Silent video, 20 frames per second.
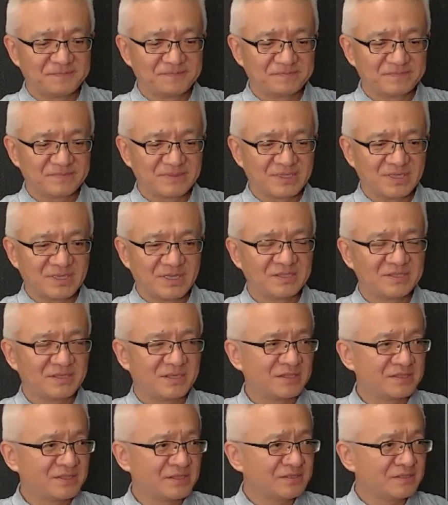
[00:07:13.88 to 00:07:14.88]

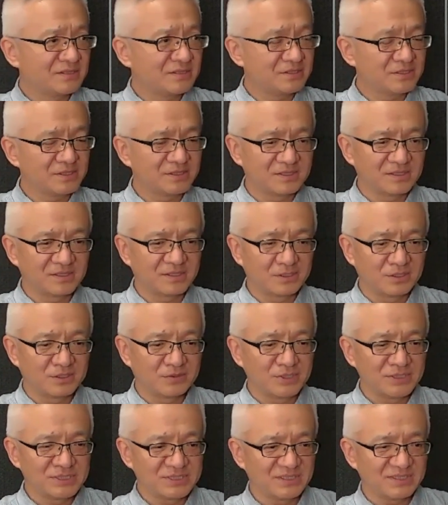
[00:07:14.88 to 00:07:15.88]
another
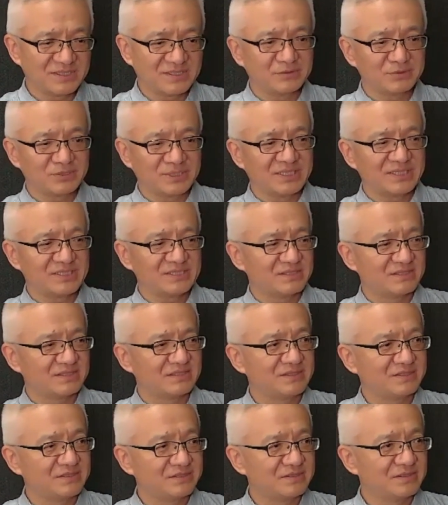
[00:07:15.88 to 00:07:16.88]
recently released
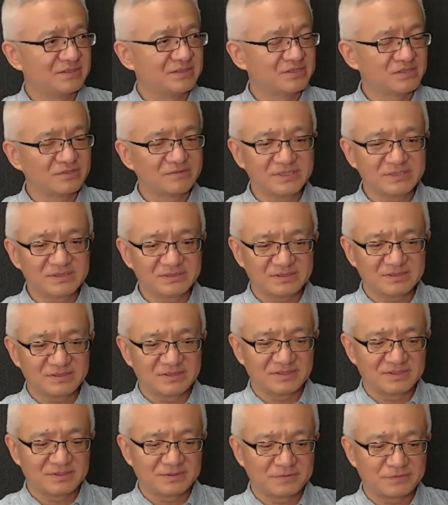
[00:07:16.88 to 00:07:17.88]
service
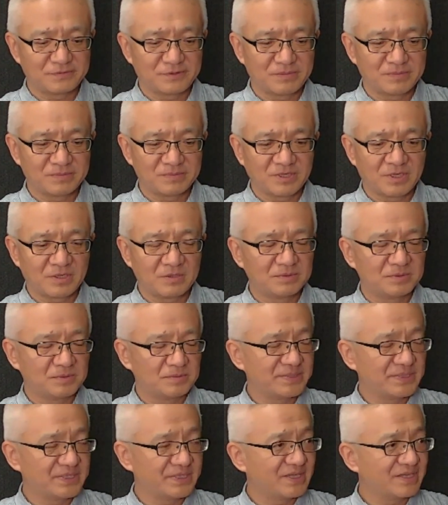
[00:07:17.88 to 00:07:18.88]
from
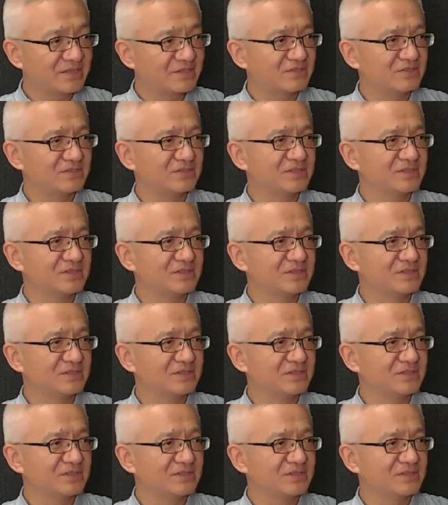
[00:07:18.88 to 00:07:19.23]
OpenAI called